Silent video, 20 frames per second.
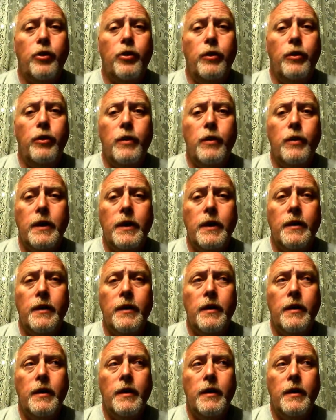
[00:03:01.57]
you
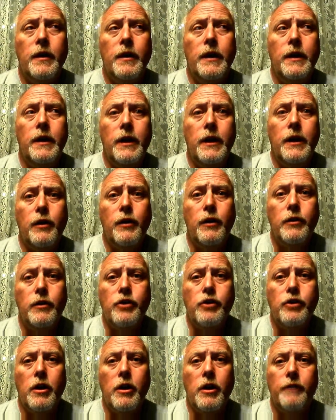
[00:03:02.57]
can get a good
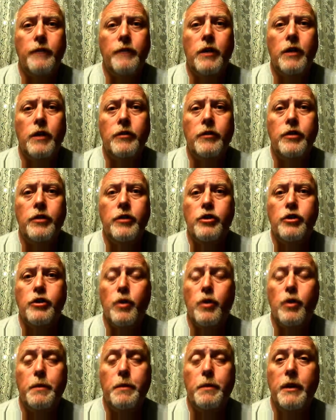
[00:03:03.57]
chunk of knowledge in a
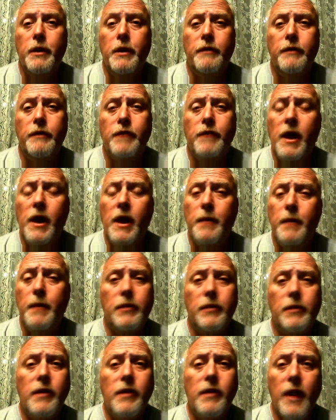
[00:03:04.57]
short period of time.
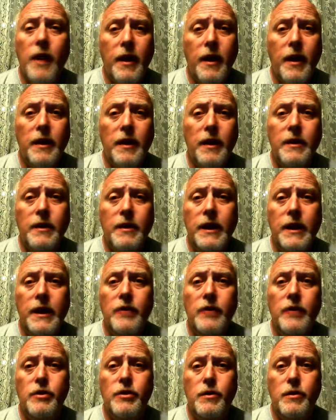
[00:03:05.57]
It's not going to
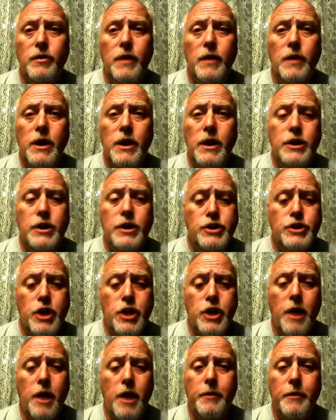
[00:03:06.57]
teach you
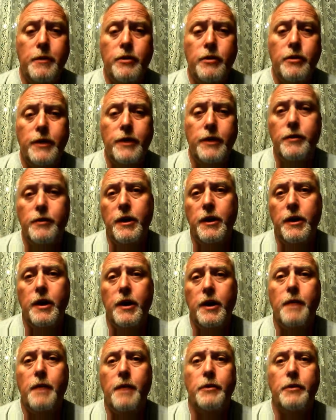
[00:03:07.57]
geometry,
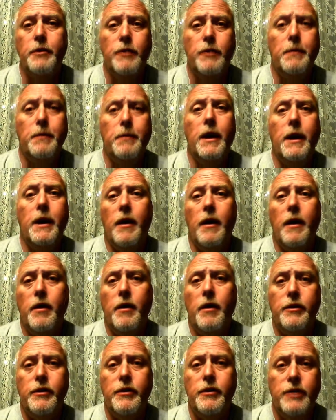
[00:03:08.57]
trigonometry,
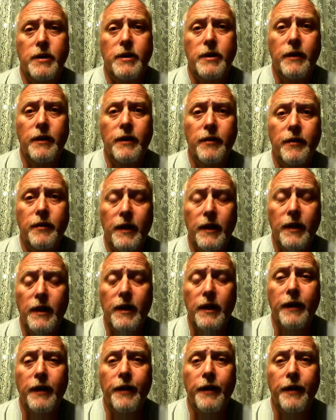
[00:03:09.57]
biology, or anything
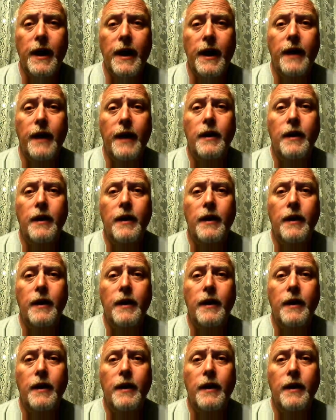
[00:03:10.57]
like that,